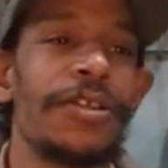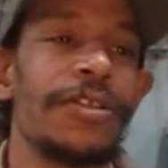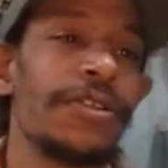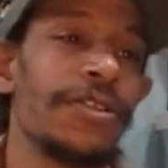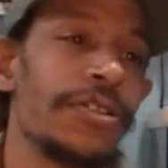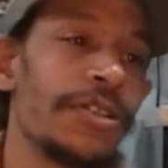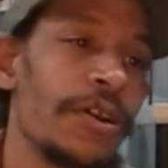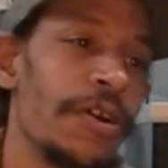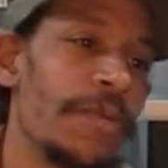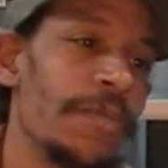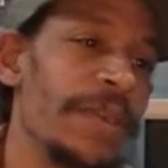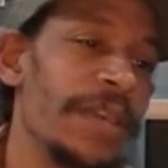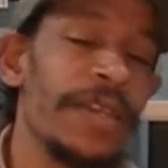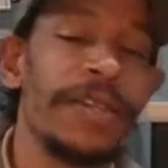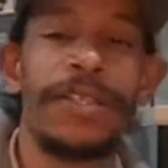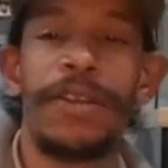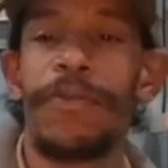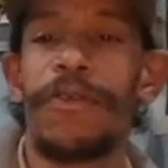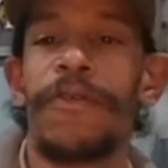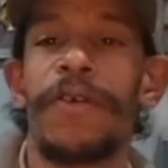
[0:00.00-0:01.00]
So
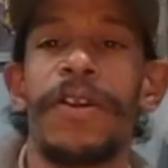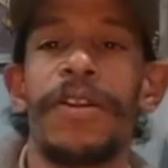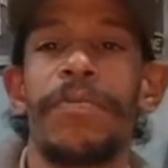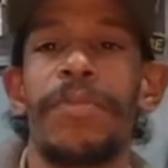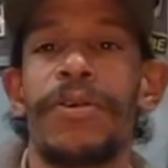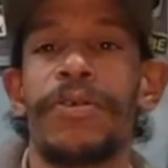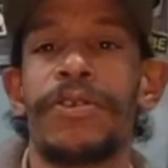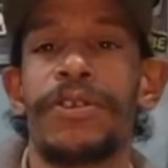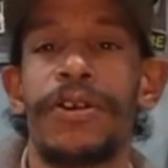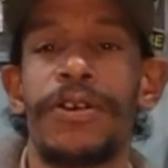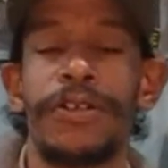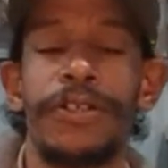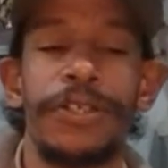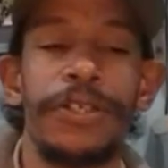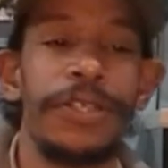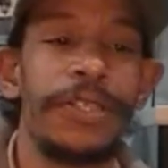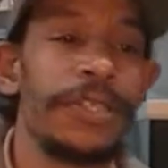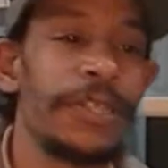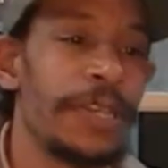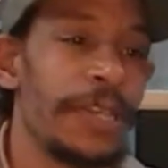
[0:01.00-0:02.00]
because they refunded both
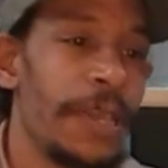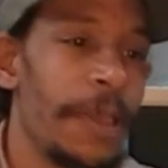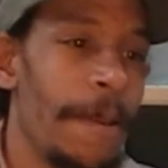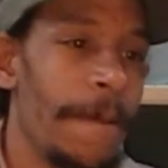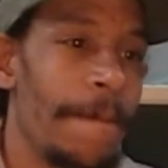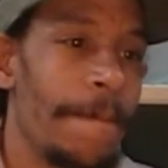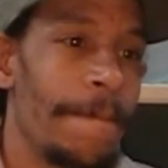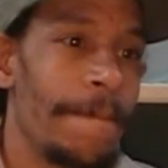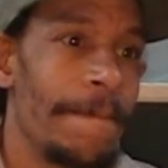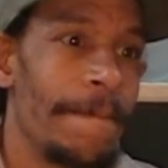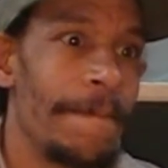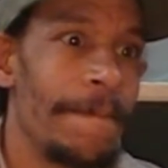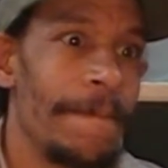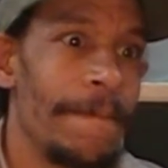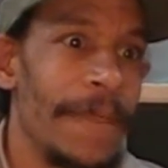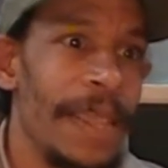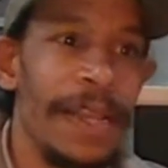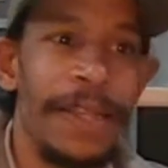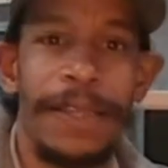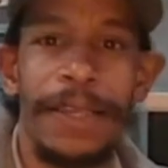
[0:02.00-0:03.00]
charges,
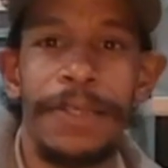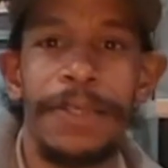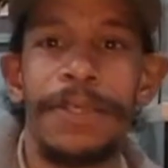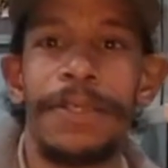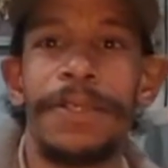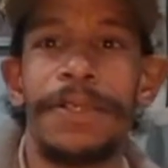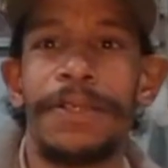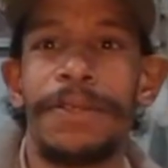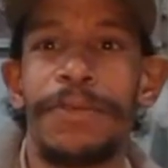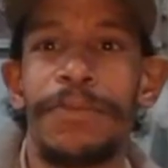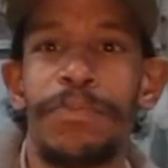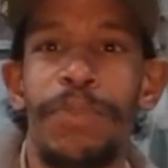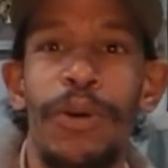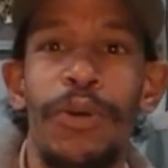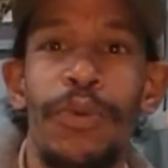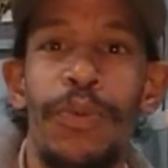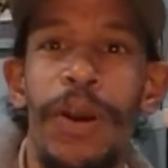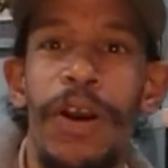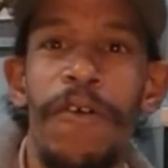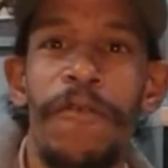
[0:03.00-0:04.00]
it doesn't
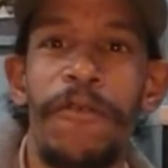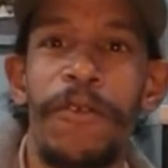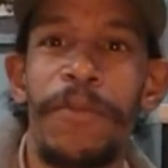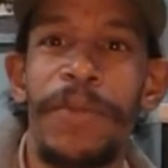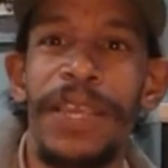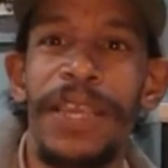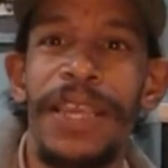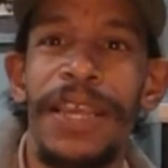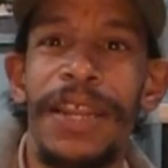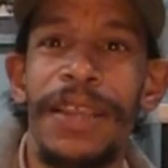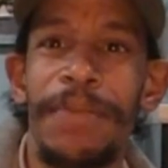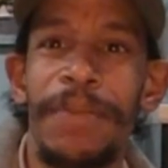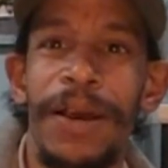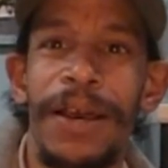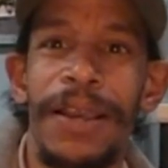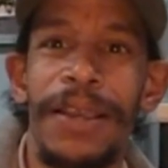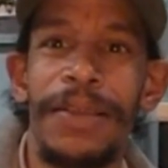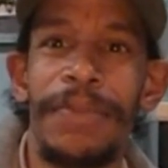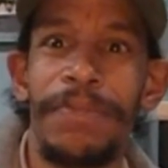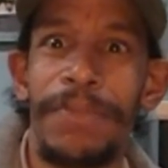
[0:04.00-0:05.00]
bode well for me getting
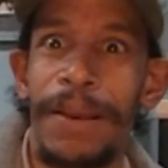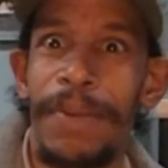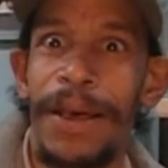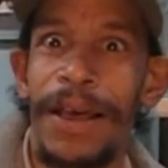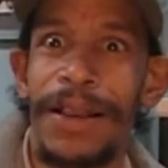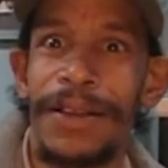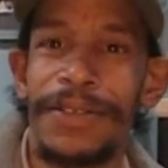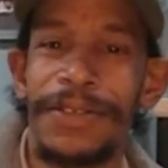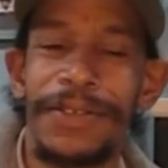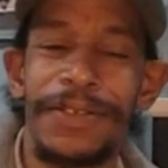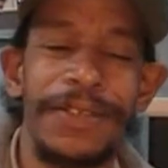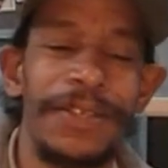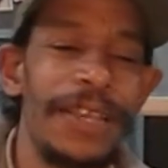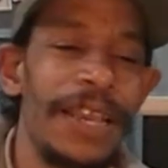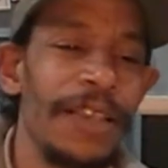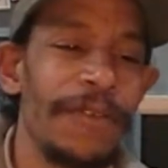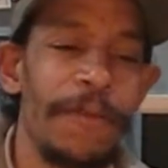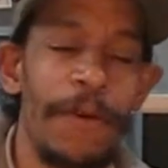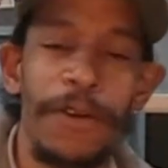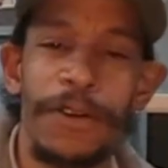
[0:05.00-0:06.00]
my box.
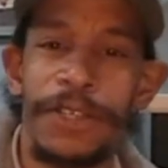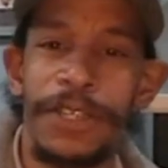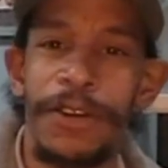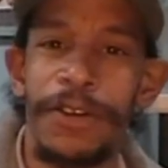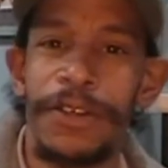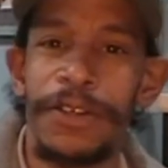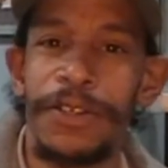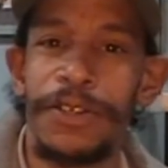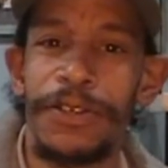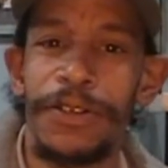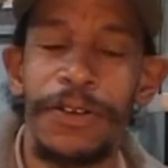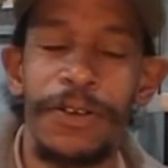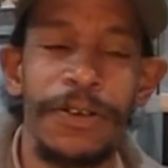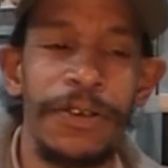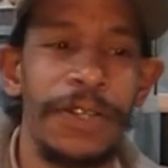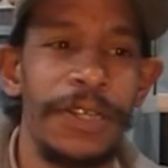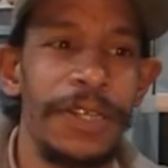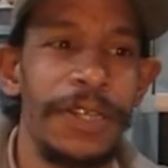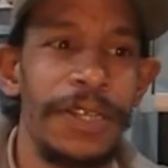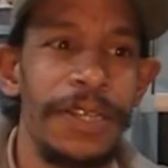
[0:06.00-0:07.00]
As far as they're concerned,